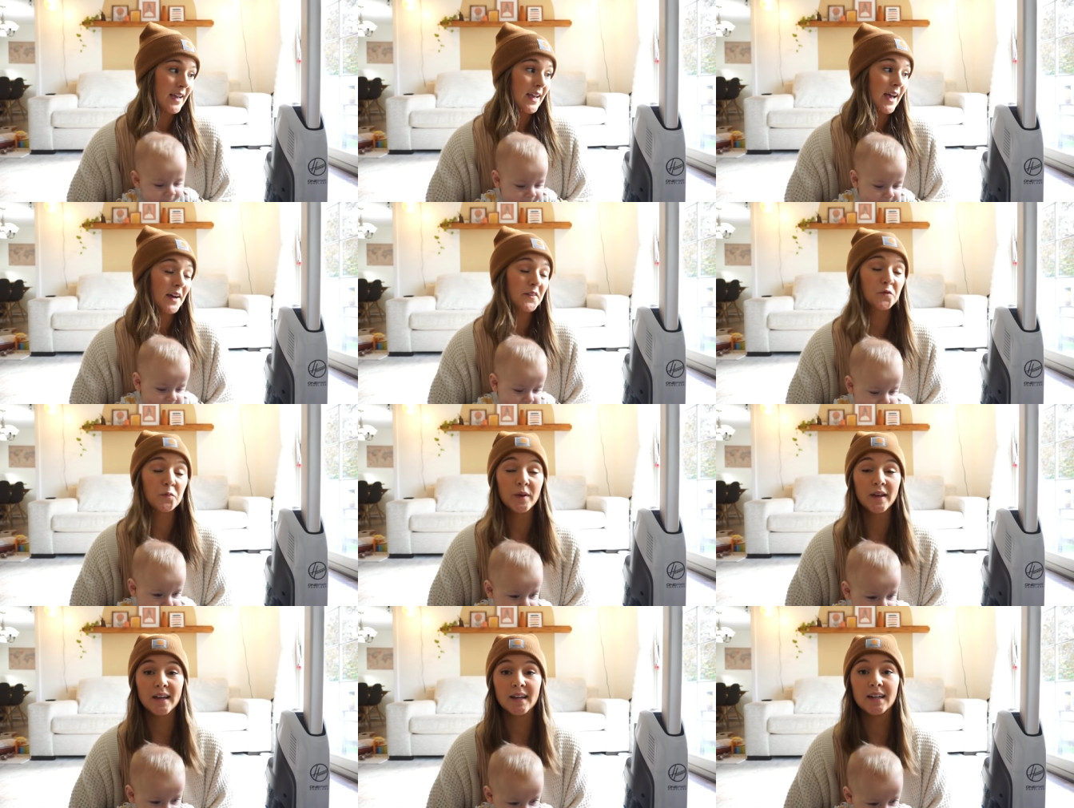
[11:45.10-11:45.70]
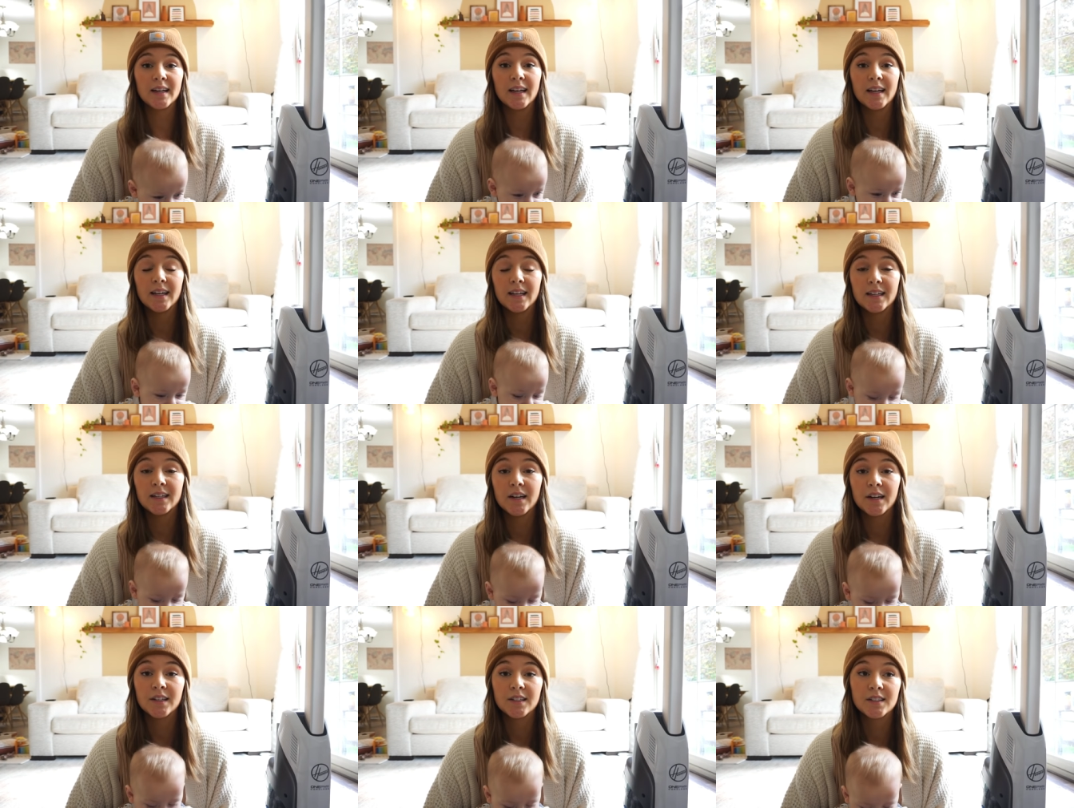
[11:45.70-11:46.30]
have been
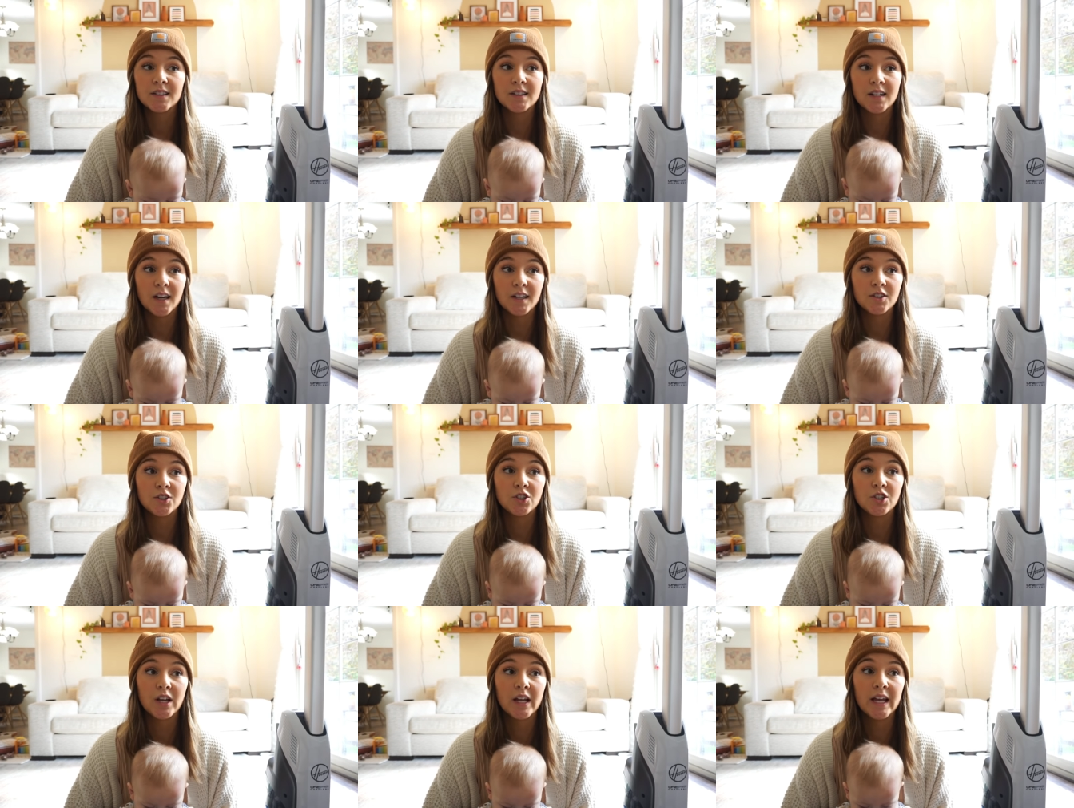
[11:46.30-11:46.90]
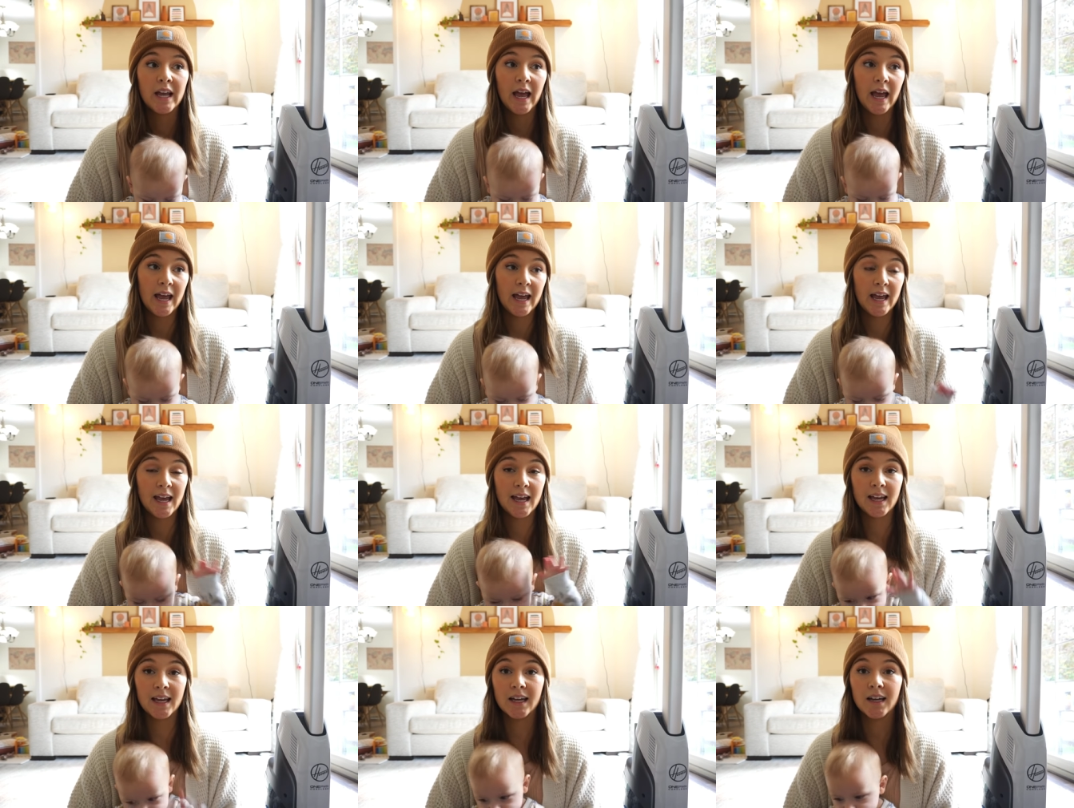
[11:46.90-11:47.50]
in such
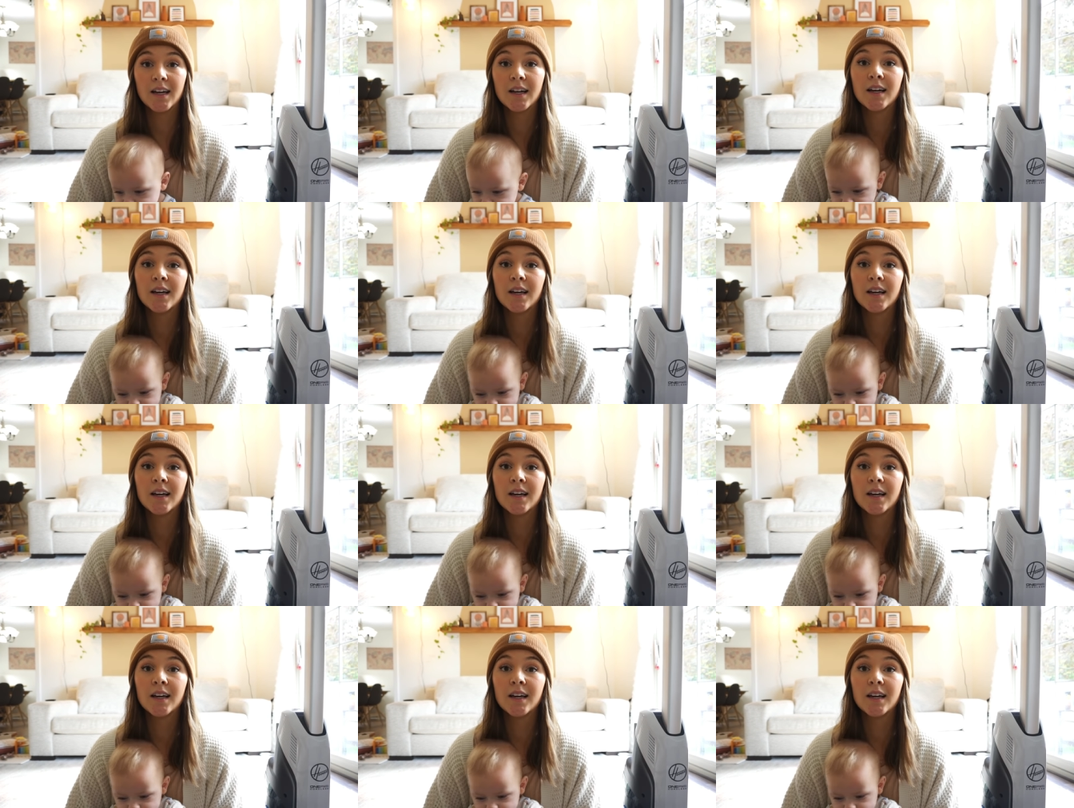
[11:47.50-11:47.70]
a